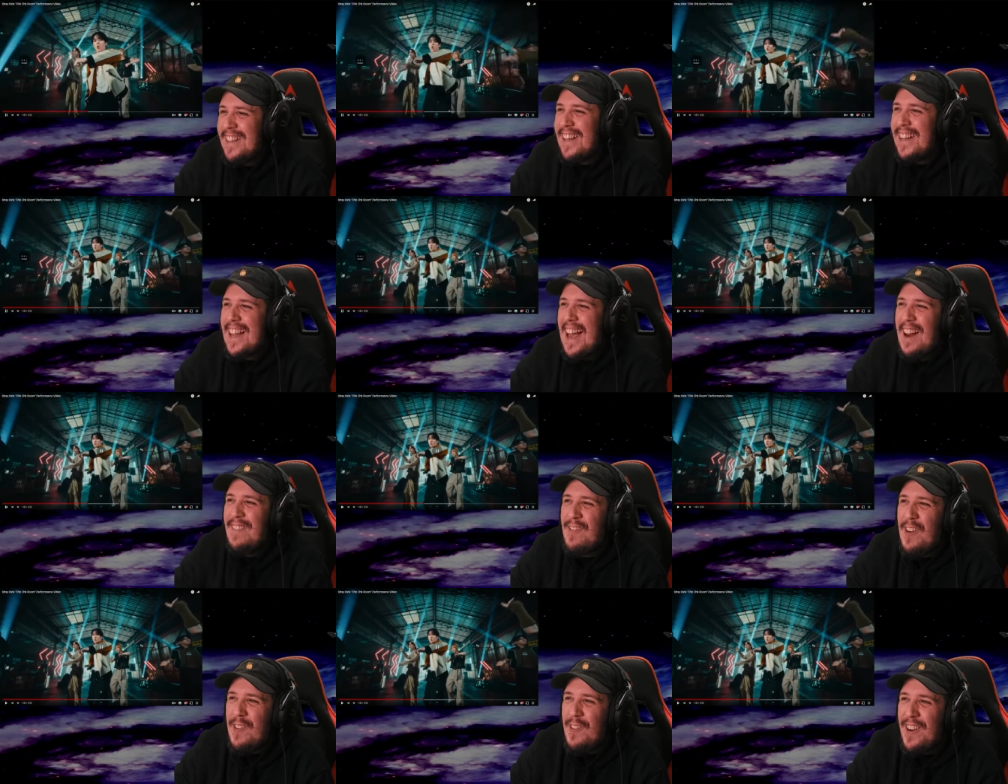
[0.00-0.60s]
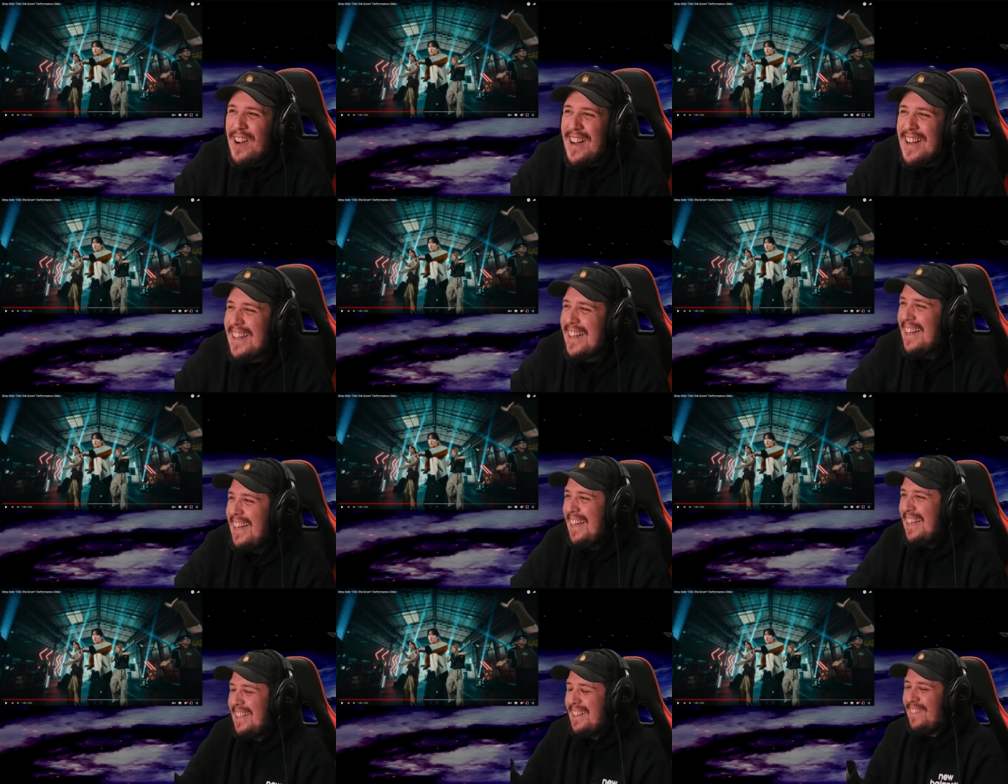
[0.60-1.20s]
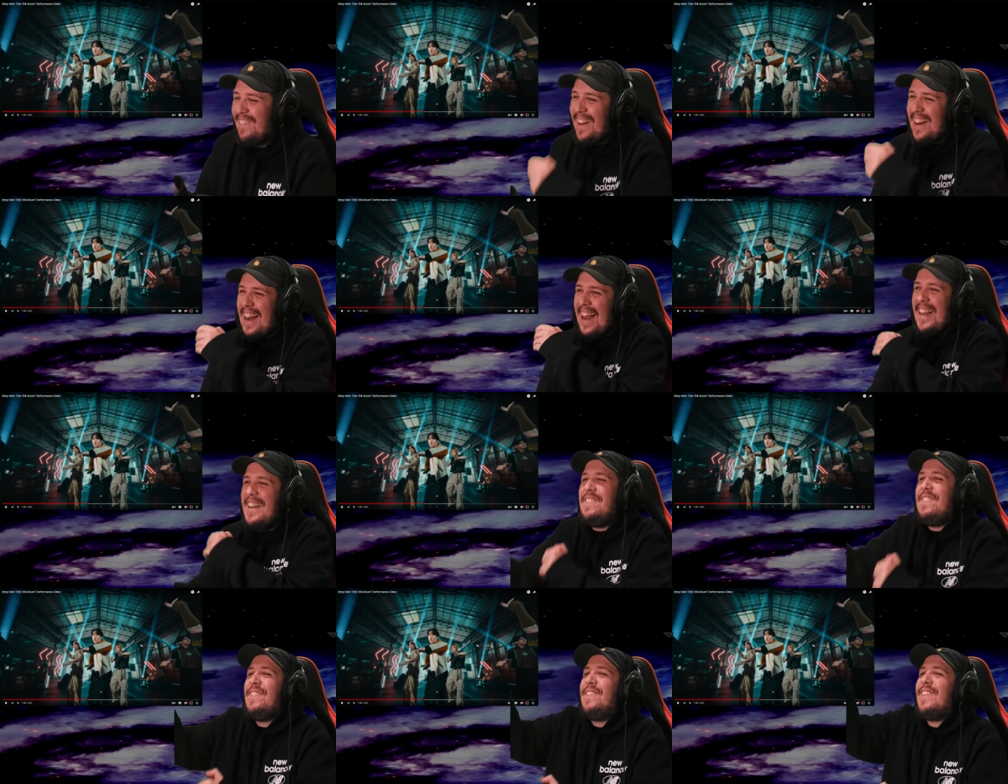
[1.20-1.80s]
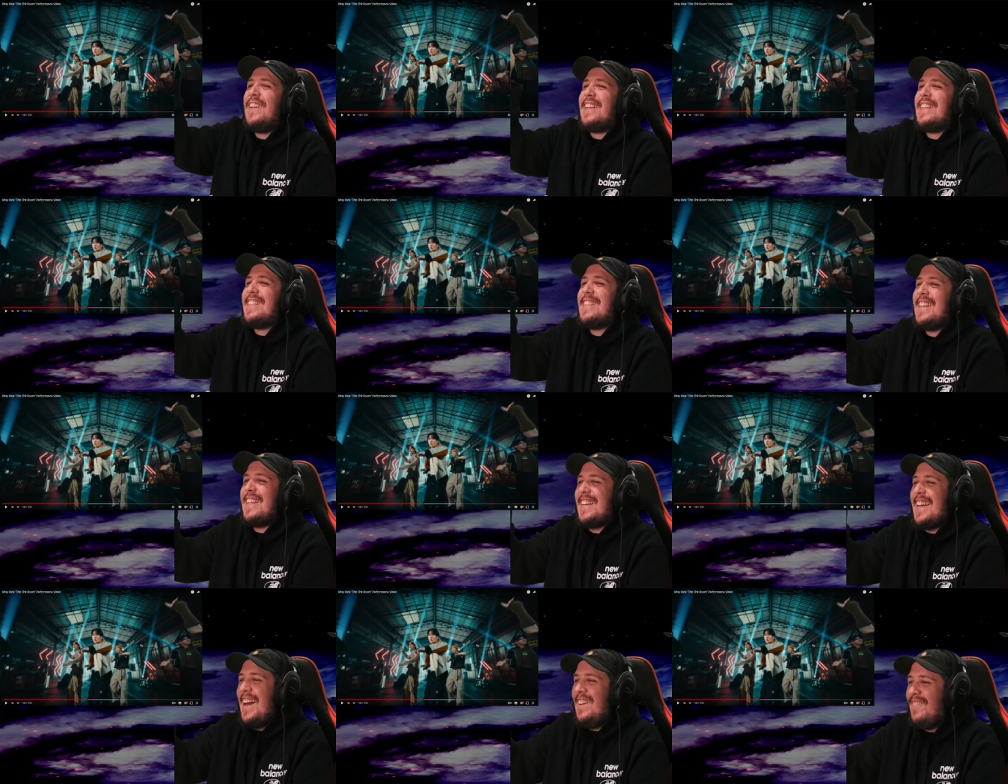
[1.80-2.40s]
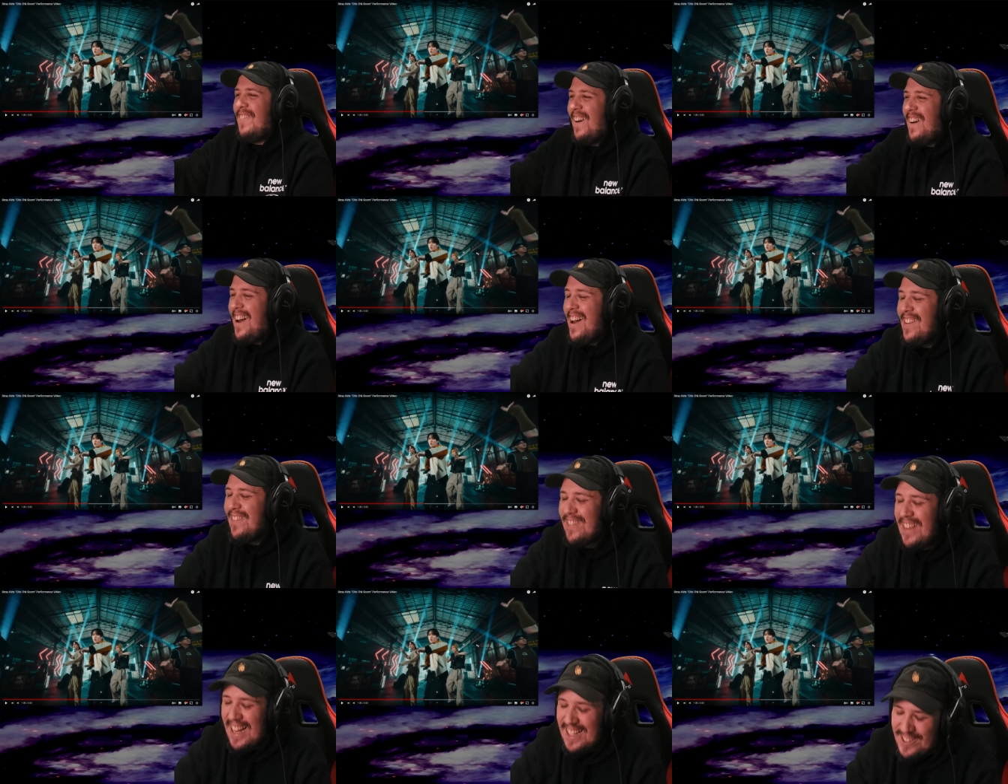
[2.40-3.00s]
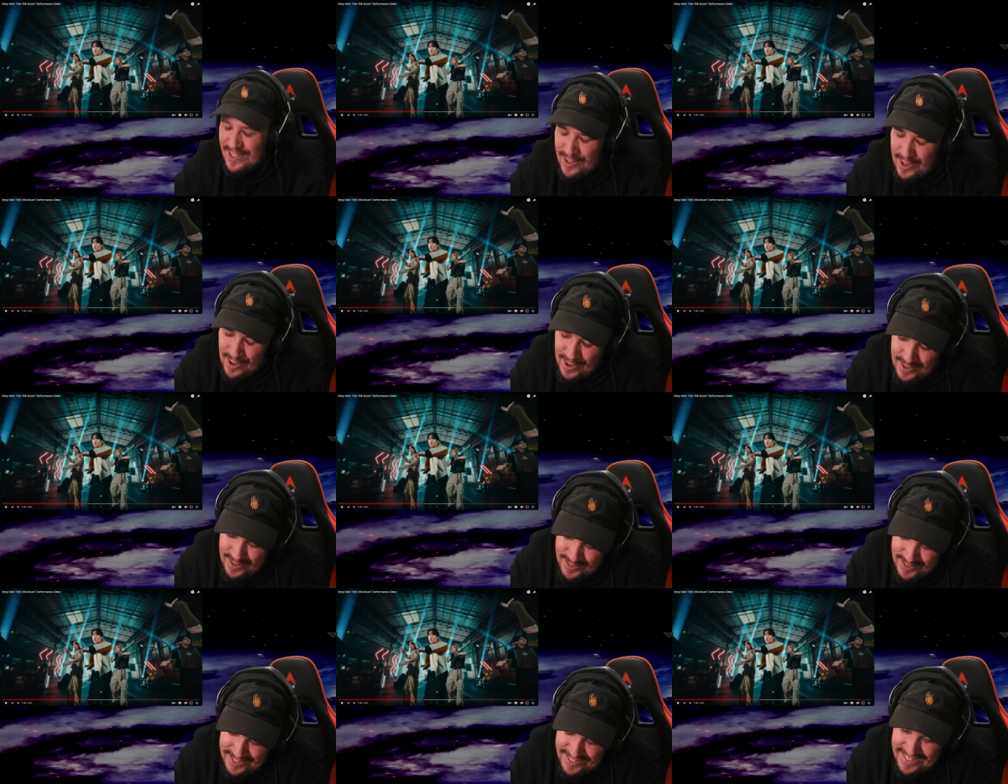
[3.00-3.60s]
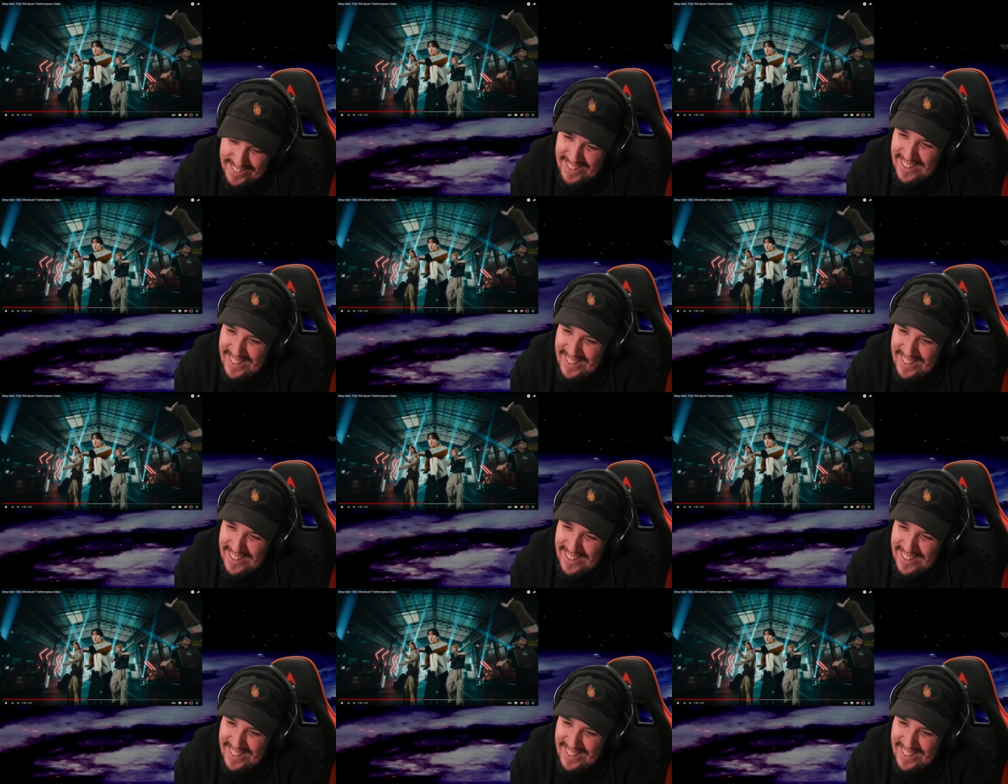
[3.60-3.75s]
The camera work, the way that he flicks the camera up, that's cold.